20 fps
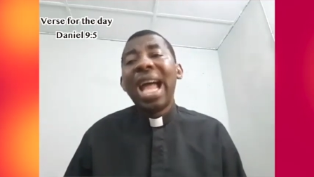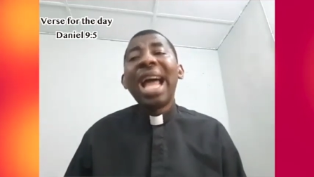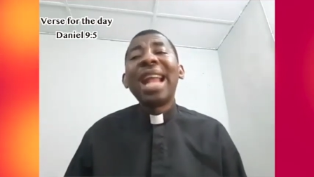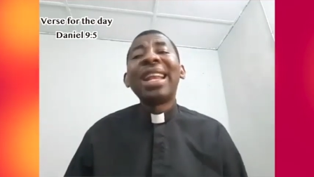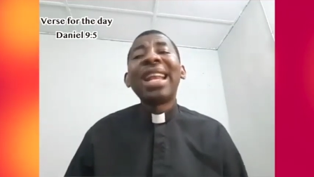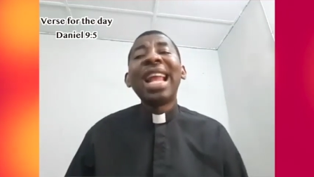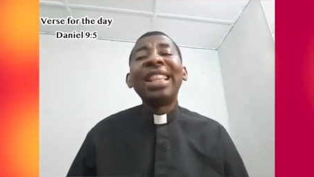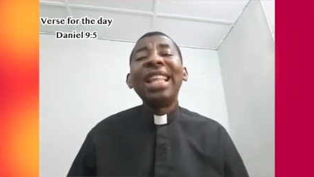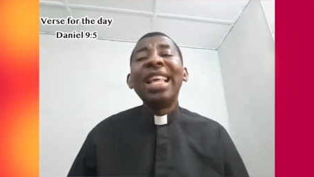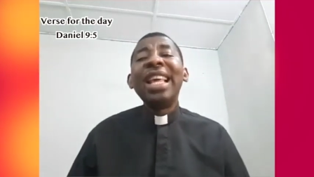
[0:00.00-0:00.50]

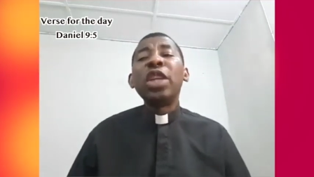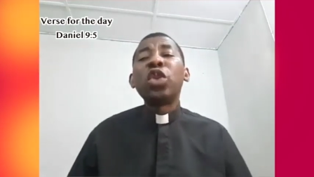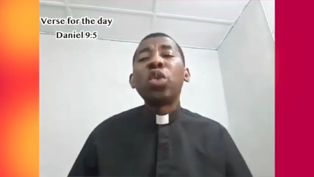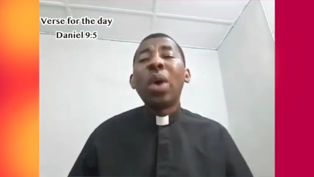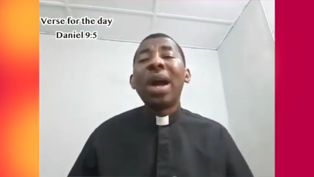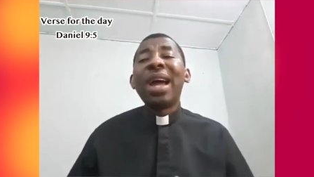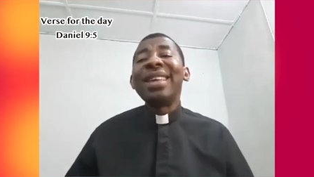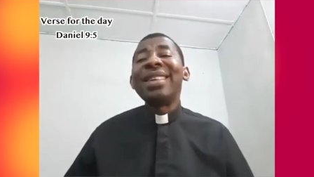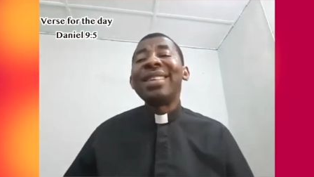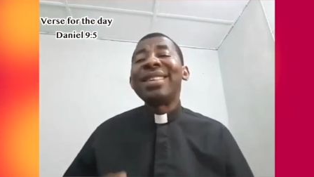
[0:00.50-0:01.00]
And that is
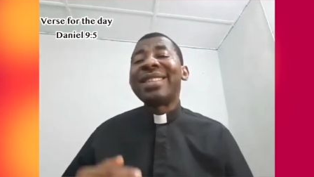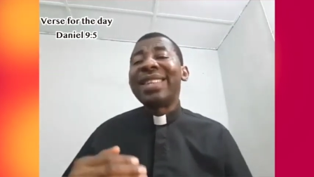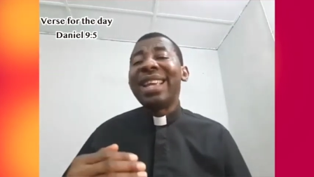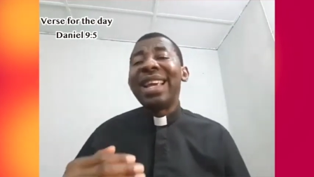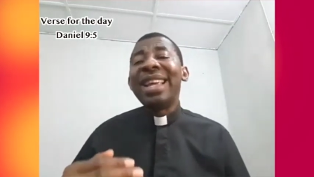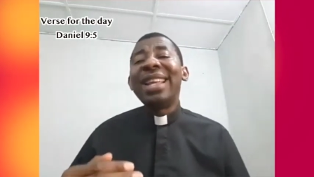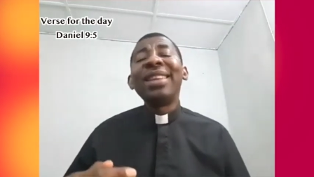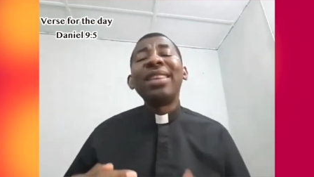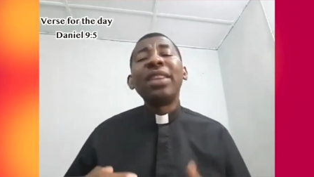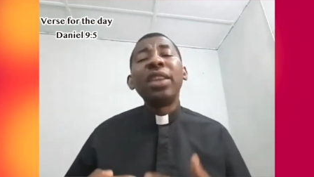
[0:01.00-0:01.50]
why
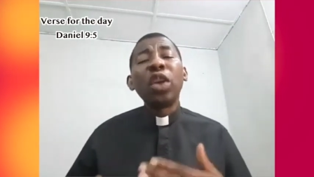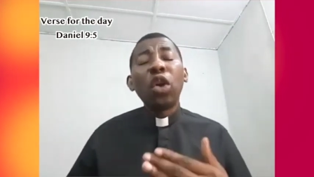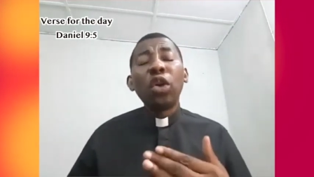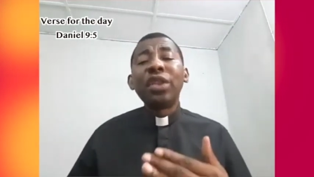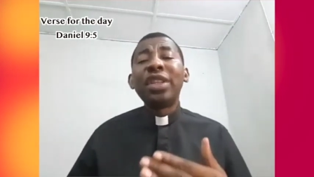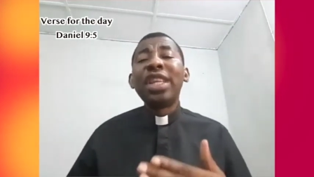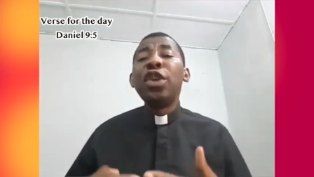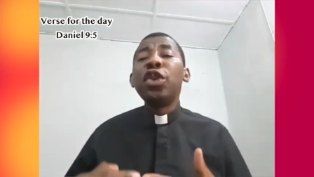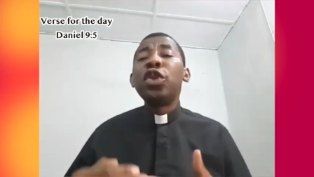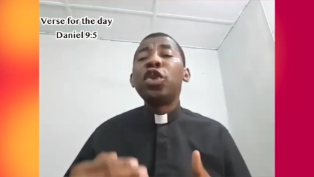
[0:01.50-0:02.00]
sin
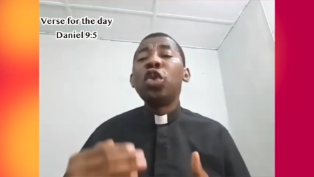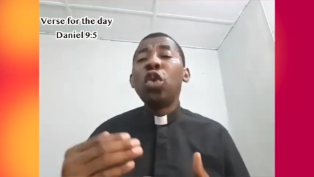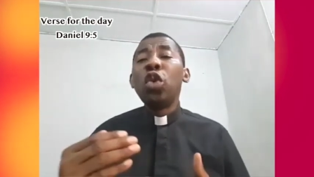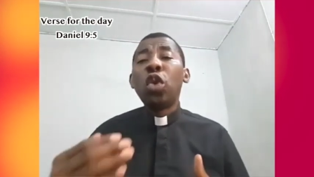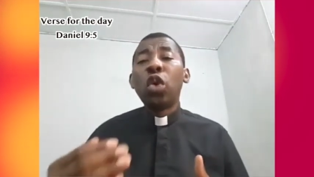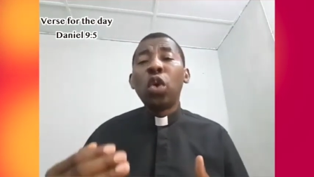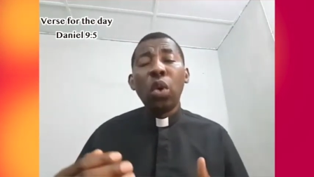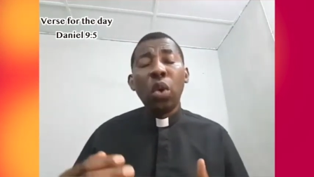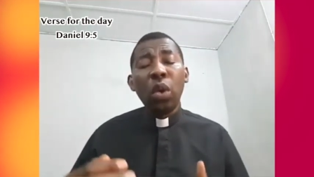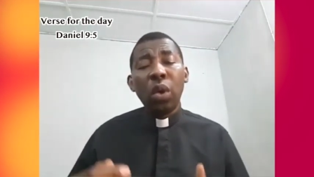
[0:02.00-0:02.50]
continues to
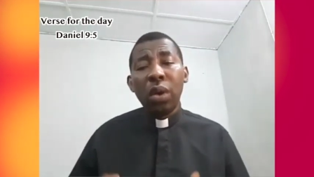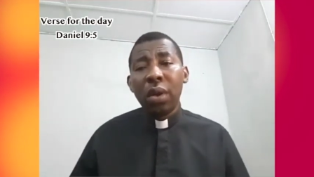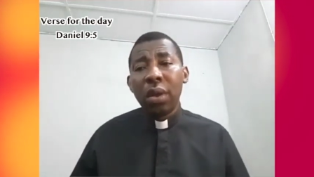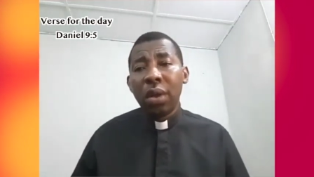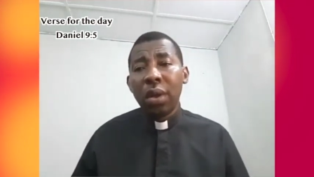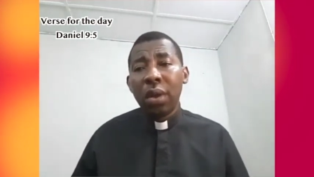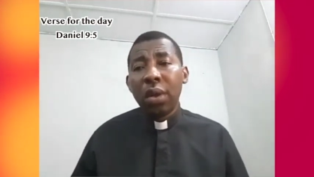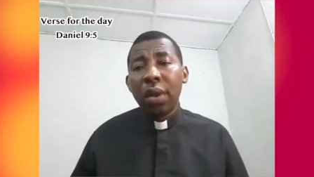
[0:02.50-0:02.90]
grow.